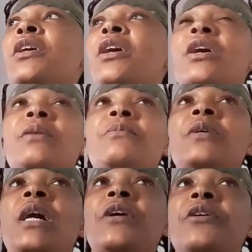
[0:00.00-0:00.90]

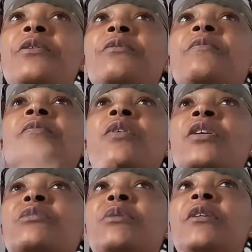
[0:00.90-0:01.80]
I know the
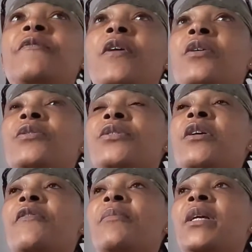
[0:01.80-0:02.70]
hospital follows
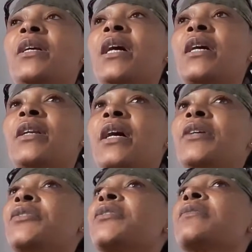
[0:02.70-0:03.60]
government
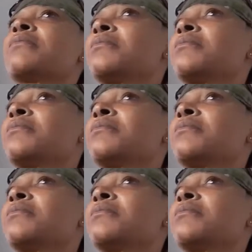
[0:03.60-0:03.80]
guidelines.